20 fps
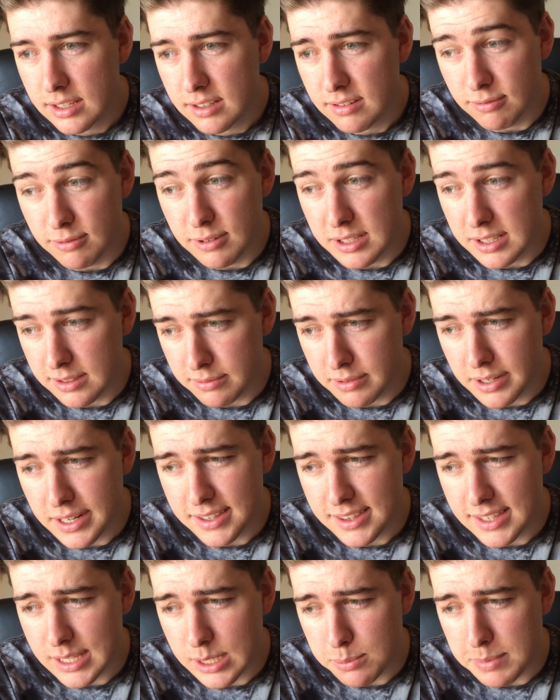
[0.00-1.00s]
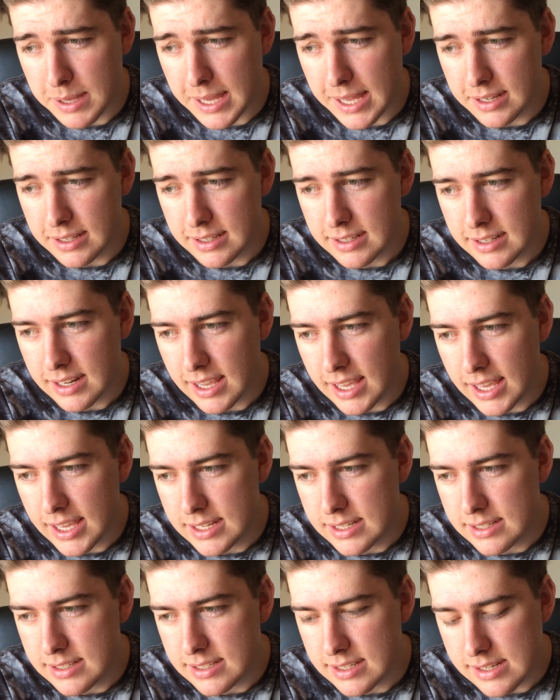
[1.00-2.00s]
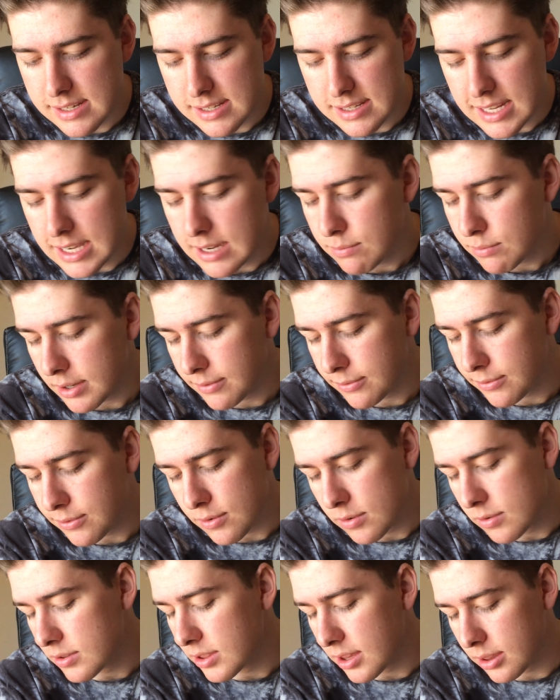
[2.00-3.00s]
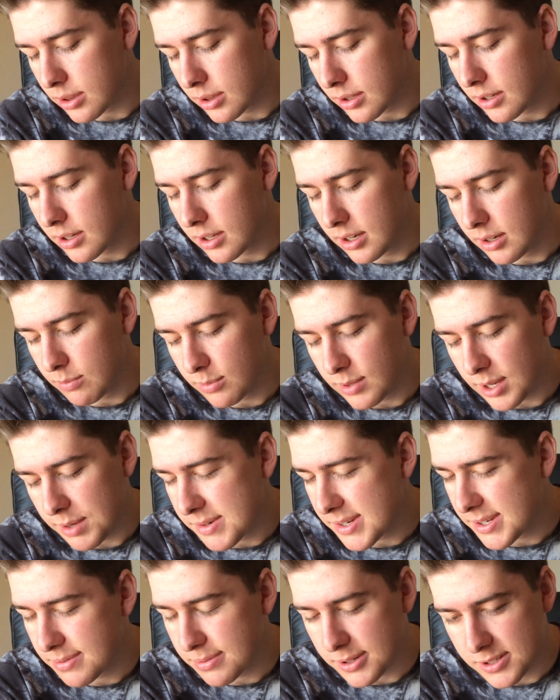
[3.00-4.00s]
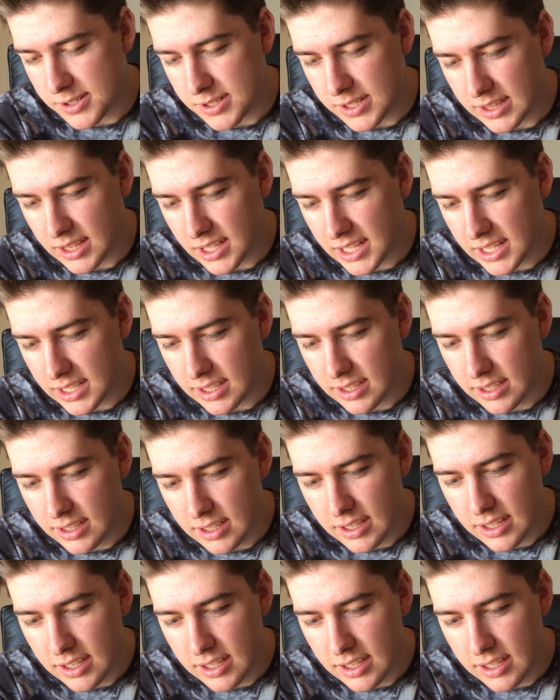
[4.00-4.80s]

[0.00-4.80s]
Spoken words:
really, when I think about it. And he's down 1-4 in the third, and I'm just watching, like,